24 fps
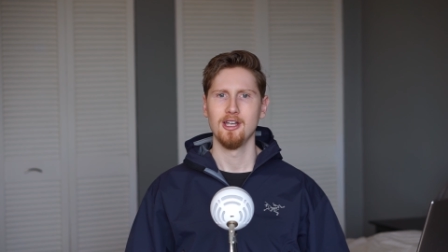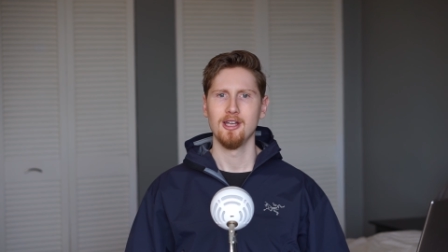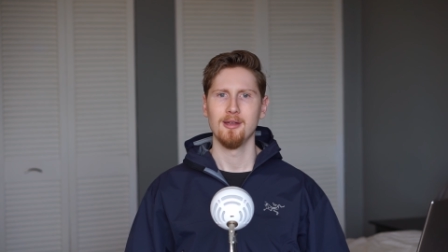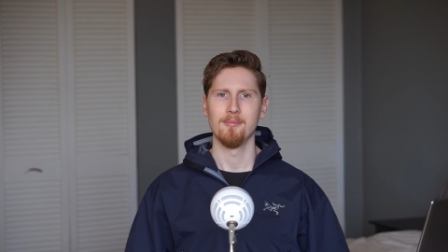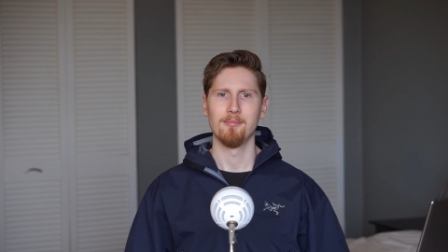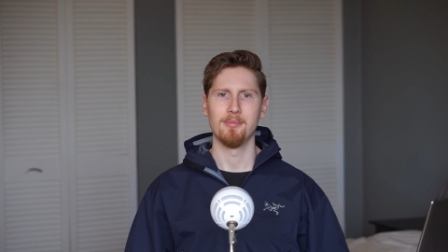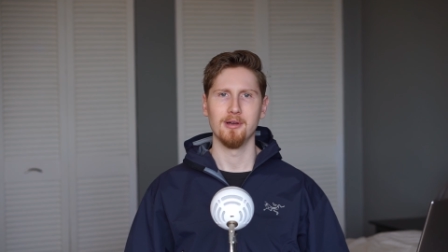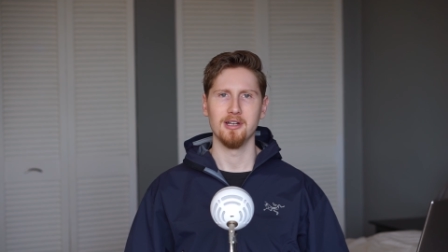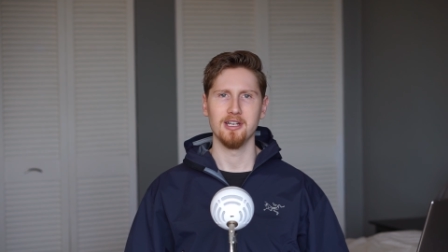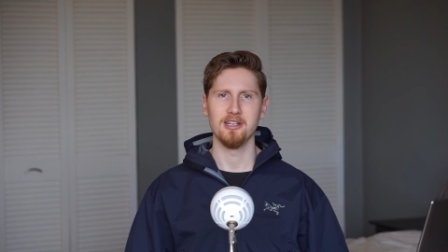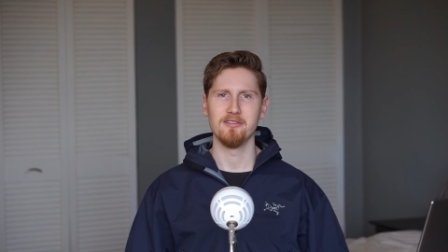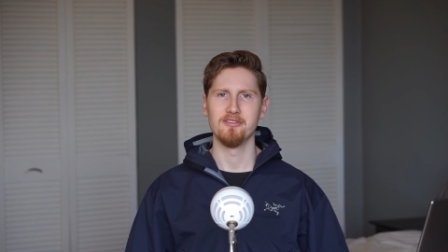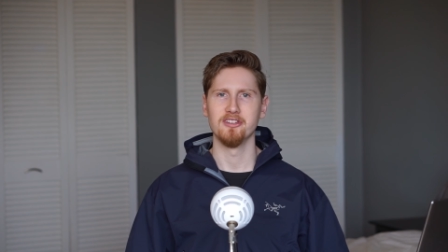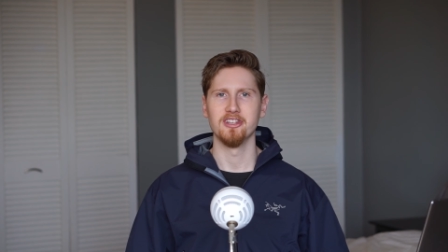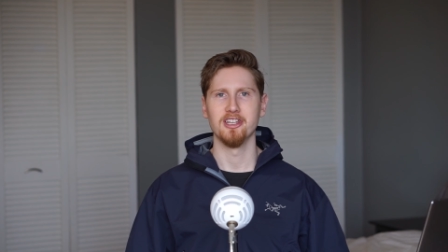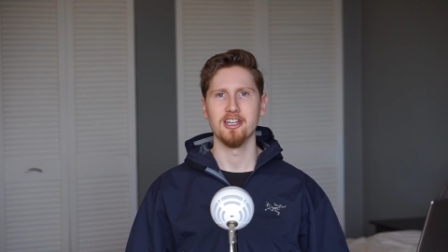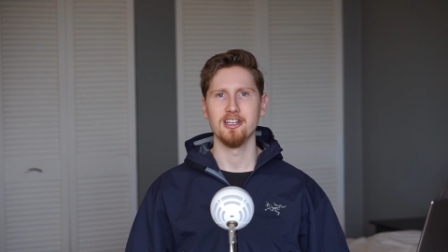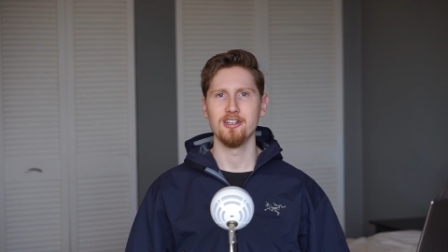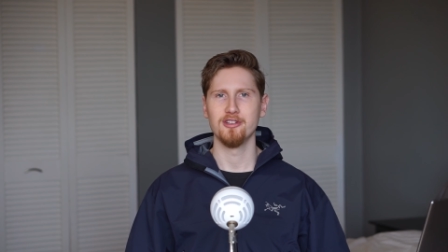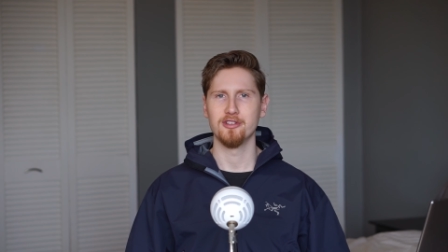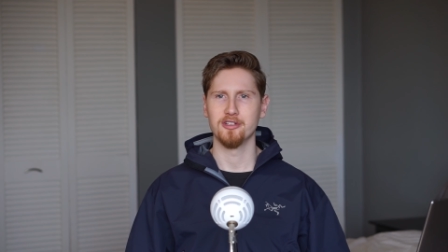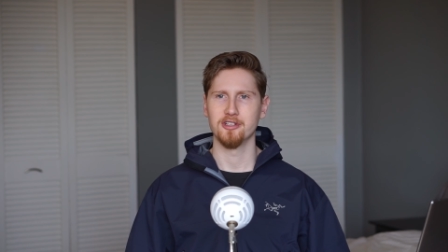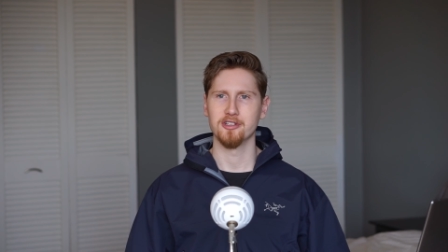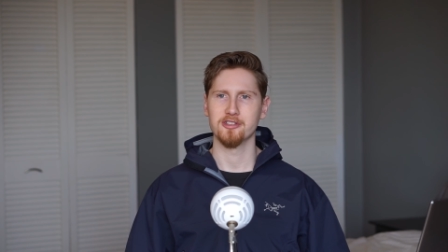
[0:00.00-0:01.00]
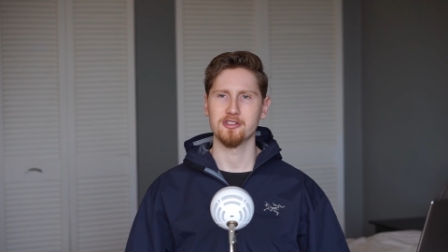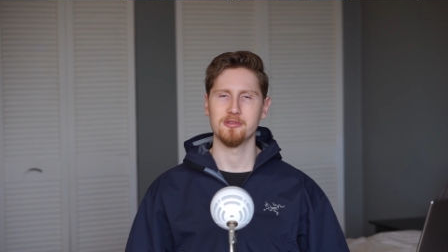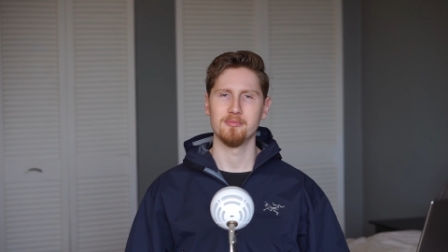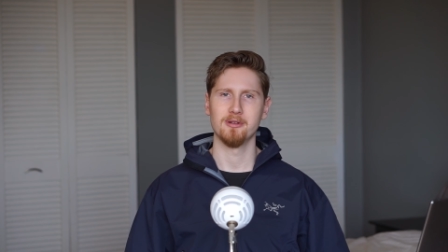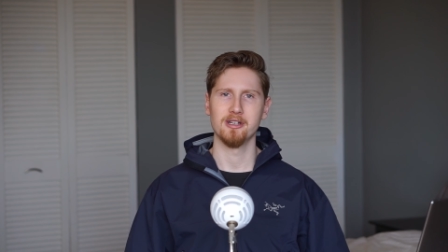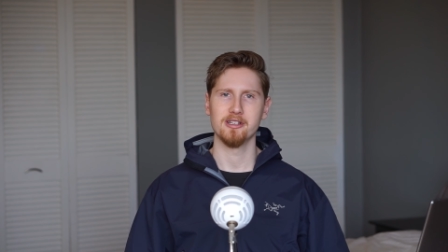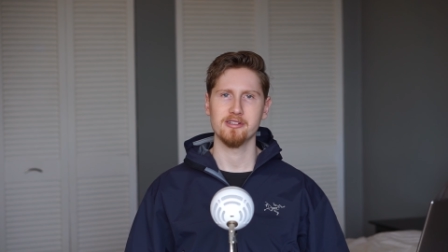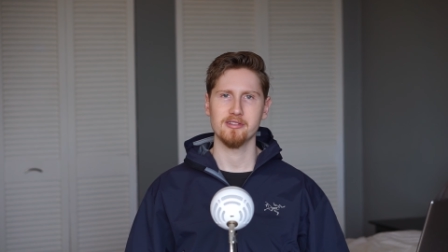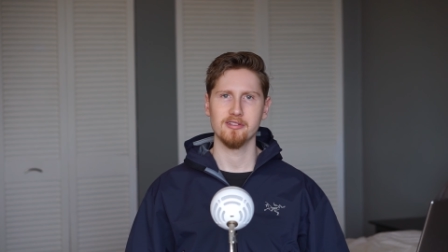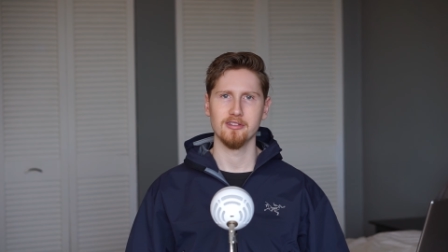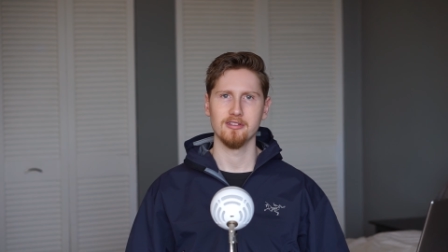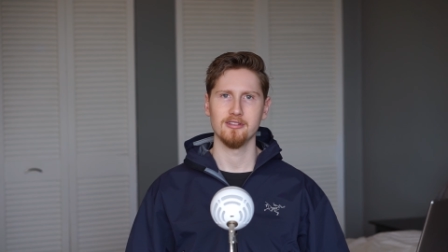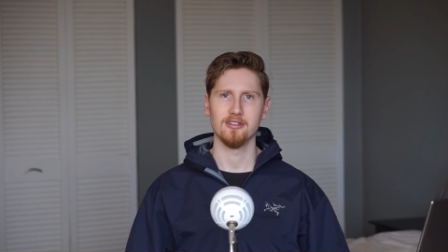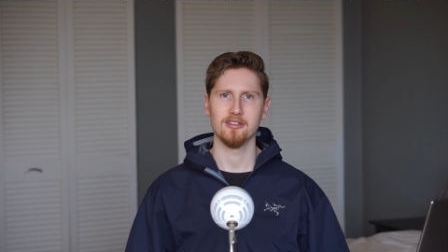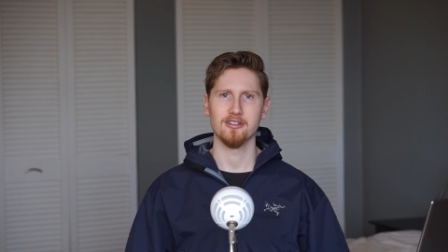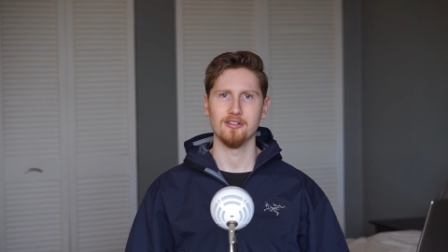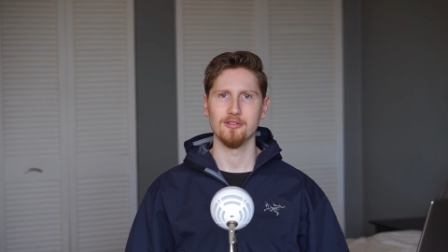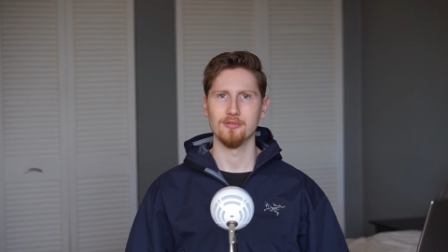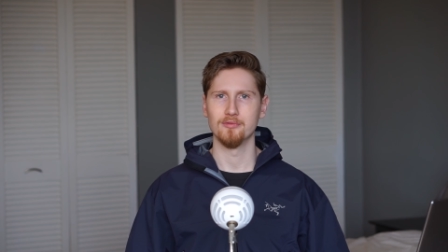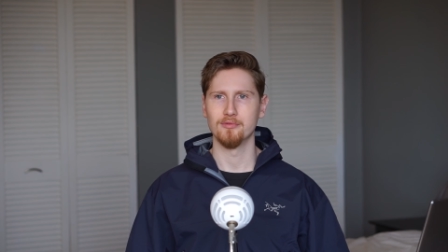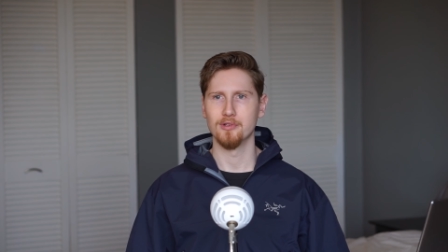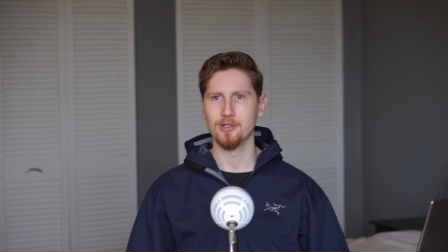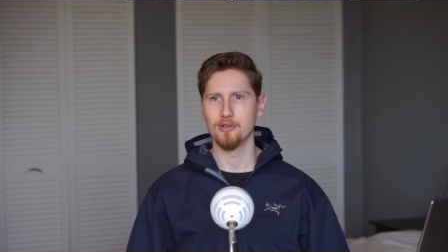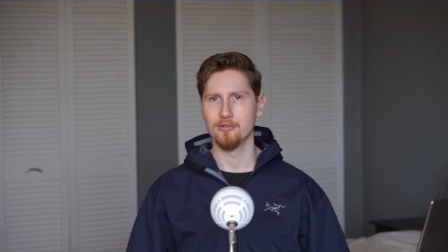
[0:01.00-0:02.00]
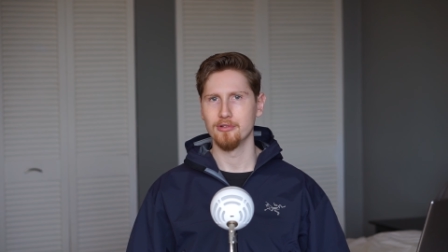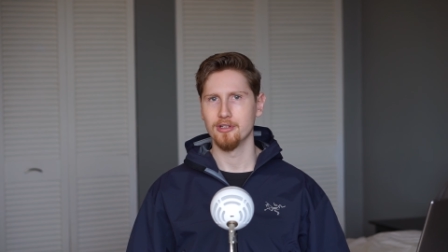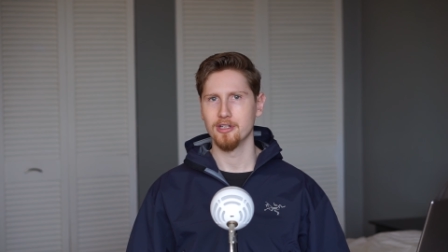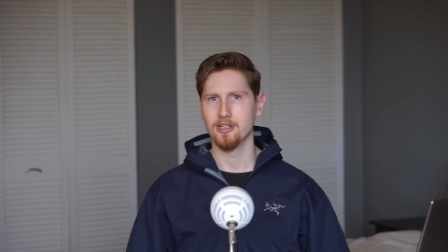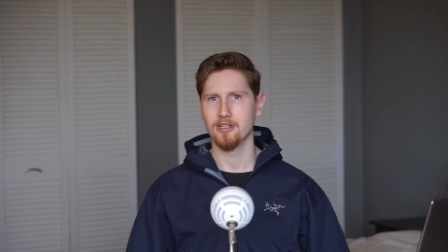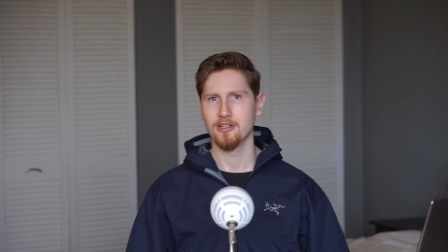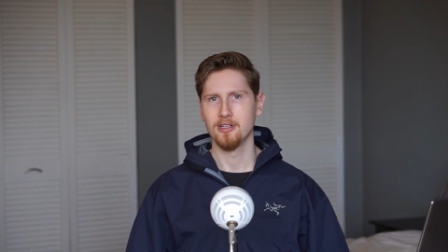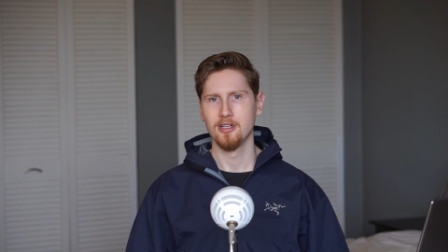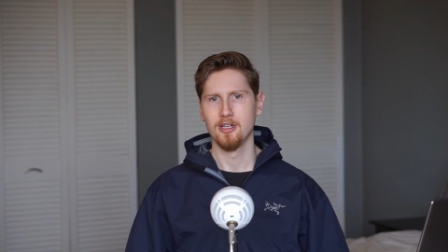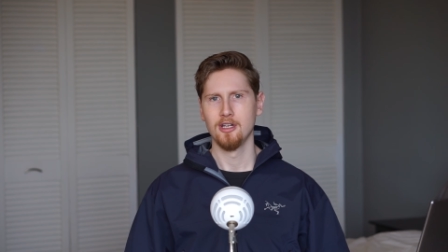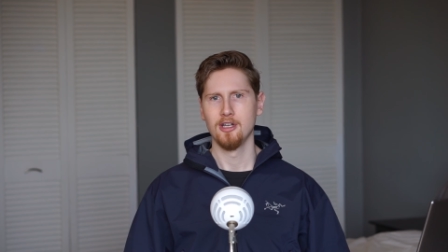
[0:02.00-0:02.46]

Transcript: But even then, you could also buy something like Nerona,